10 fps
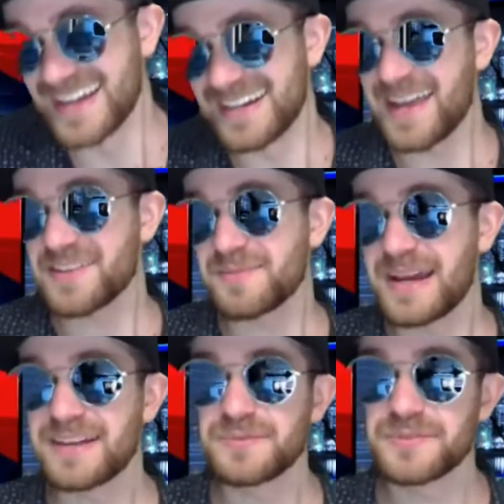Neither
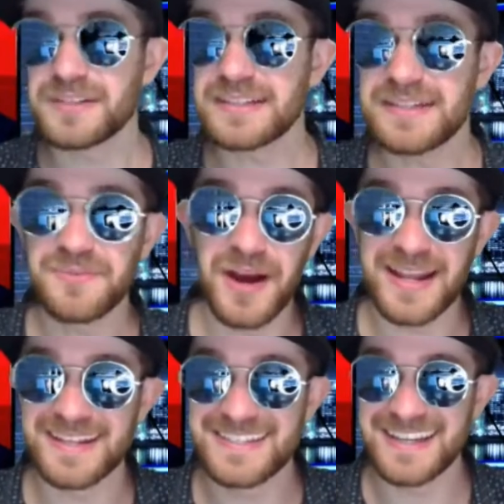man really
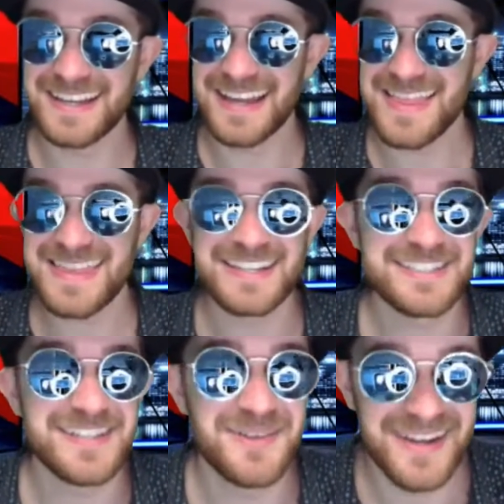wanted to get
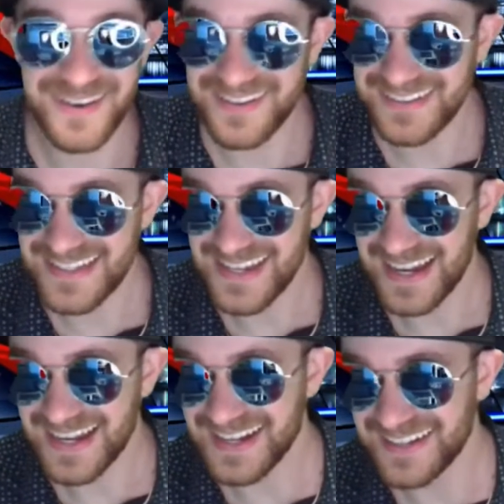things going early.
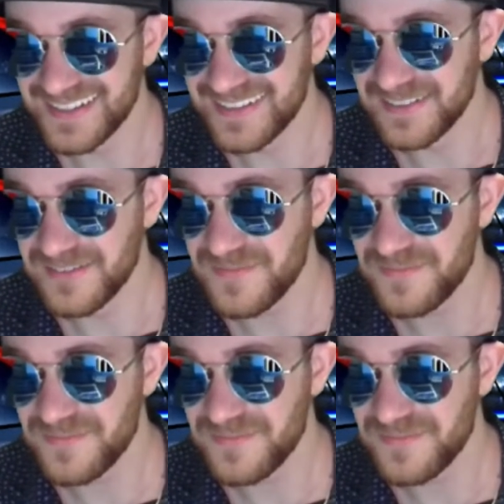Never